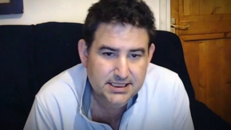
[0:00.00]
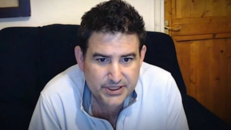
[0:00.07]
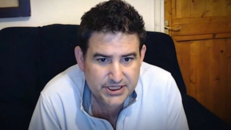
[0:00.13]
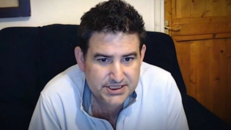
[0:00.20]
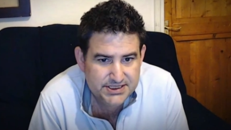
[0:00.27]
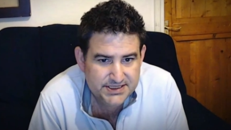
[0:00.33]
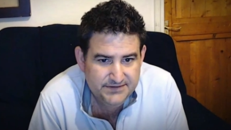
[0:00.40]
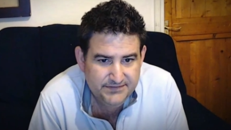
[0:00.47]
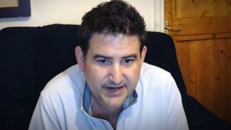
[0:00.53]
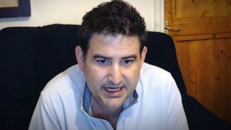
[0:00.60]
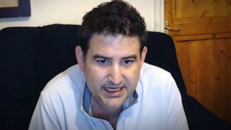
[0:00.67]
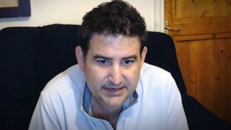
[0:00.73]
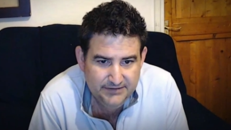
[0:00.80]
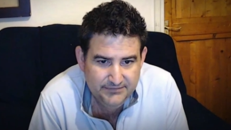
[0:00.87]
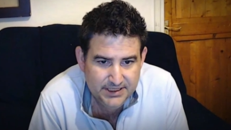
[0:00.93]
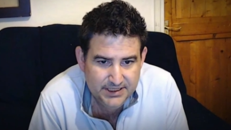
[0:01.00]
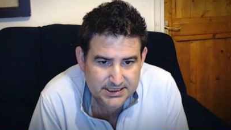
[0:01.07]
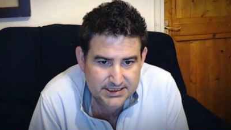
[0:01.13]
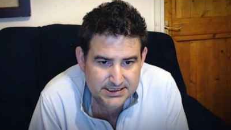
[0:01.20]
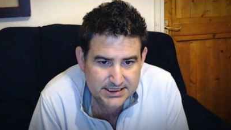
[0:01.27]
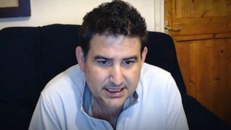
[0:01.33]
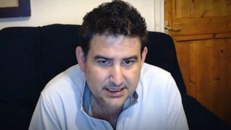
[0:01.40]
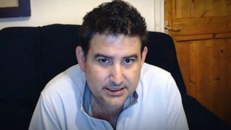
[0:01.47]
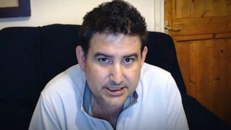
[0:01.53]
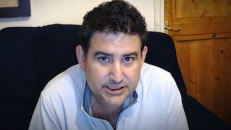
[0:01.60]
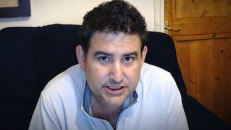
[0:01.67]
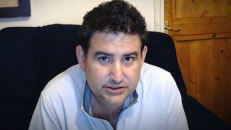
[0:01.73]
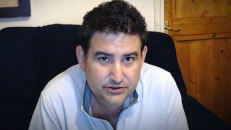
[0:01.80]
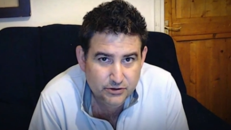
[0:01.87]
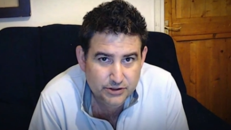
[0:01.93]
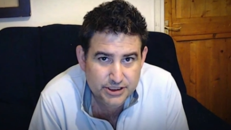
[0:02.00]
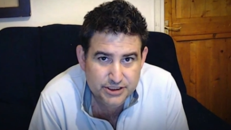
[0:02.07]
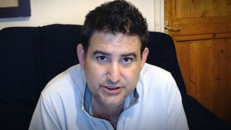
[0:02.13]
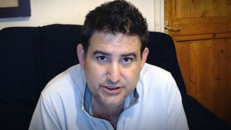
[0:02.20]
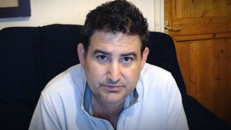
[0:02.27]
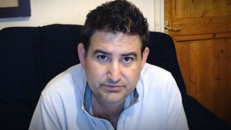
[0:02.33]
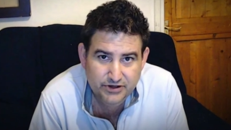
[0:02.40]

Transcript: Because if any of these colored college